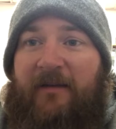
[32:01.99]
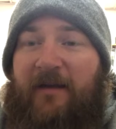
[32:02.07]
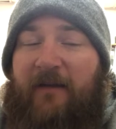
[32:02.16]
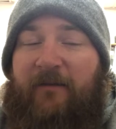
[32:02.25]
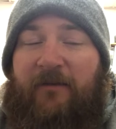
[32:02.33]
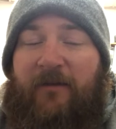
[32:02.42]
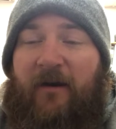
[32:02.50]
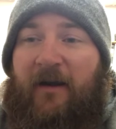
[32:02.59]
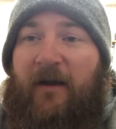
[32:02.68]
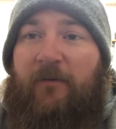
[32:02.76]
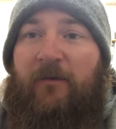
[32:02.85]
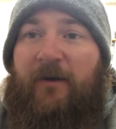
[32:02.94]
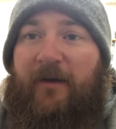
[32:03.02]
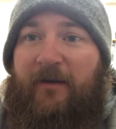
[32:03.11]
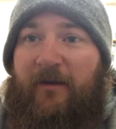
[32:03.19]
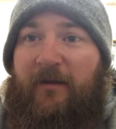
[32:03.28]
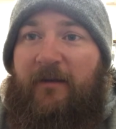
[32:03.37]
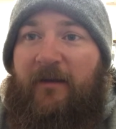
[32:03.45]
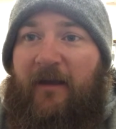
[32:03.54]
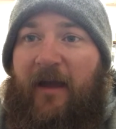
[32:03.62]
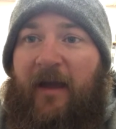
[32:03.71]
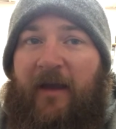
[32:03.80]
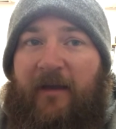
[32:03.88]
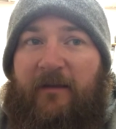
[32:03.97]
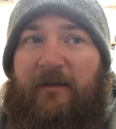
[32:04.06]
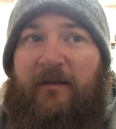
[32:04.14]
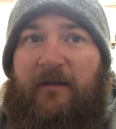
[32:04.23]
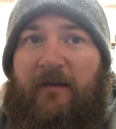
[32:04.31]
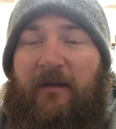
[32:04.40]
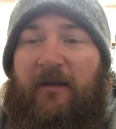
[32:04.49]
never thought I would, and